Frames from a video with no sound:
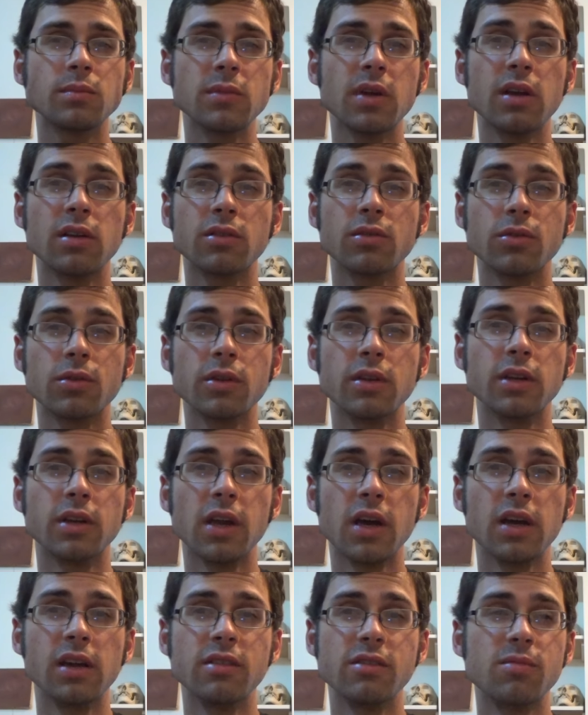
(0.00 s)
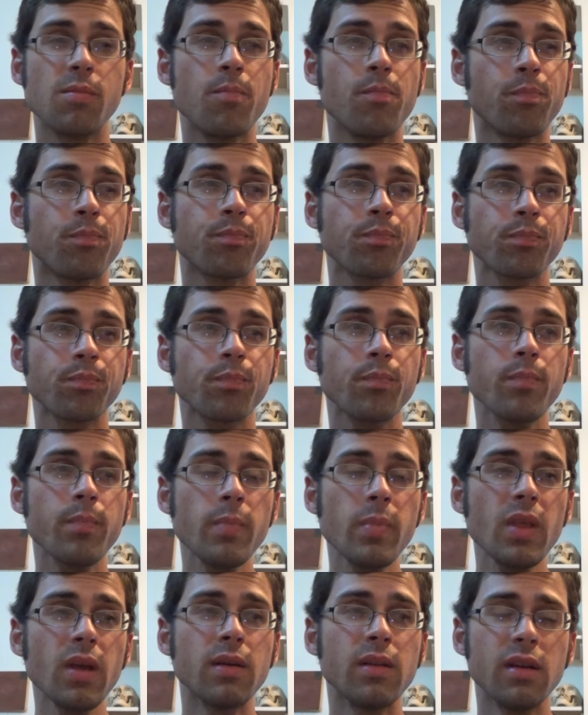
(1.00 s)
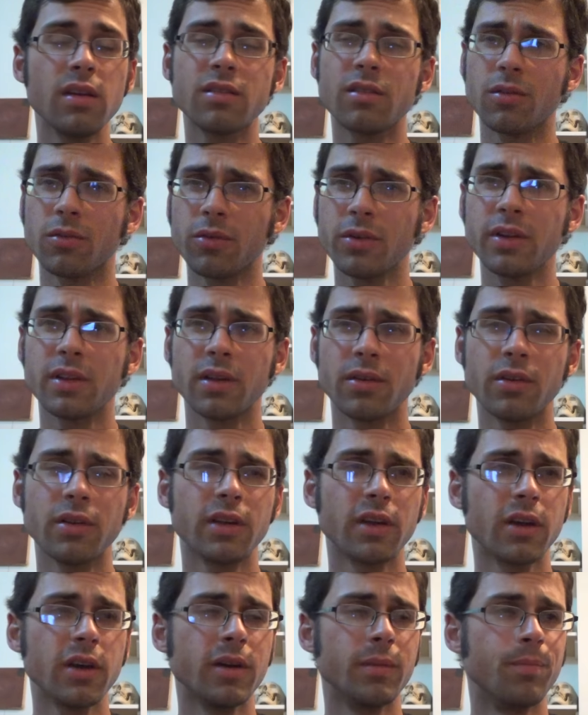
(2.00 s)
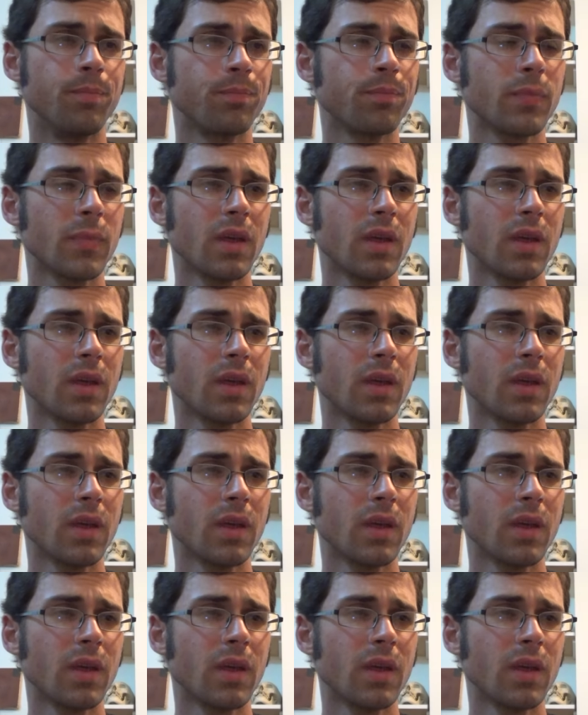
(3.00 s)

That's really nice. These are really, really good.